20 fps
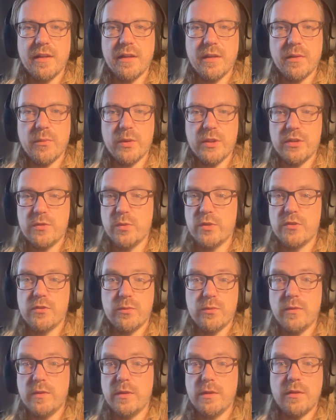which was
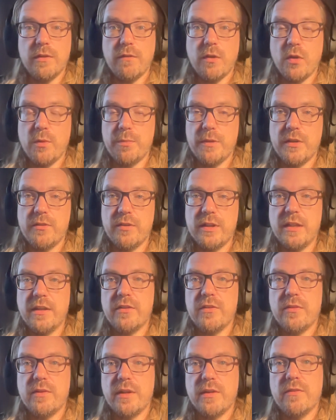developed and
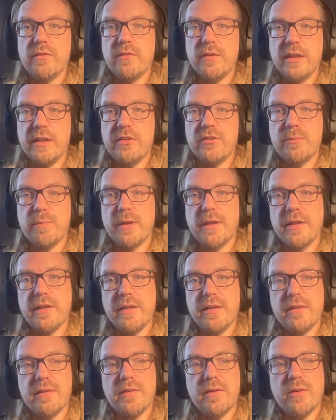released
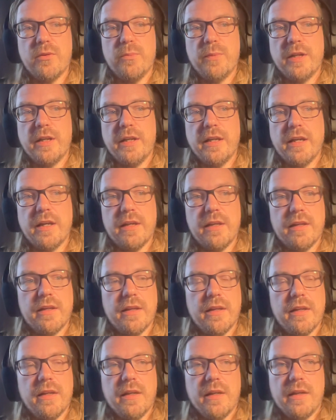by OpenAI,
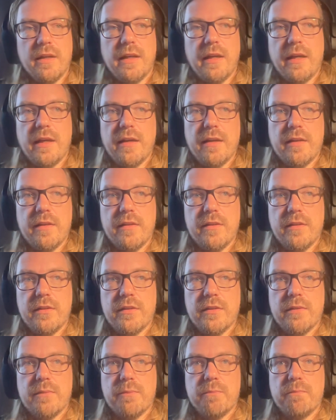
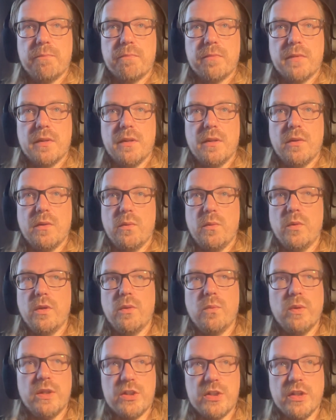and
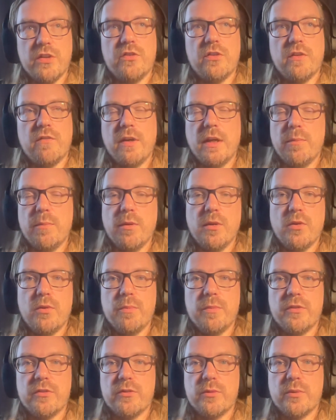which is available
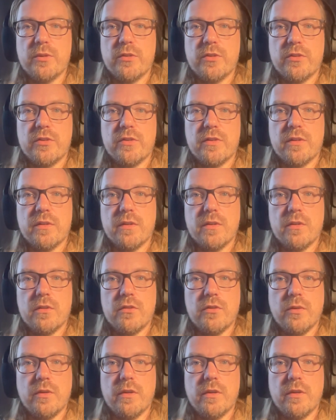open source. So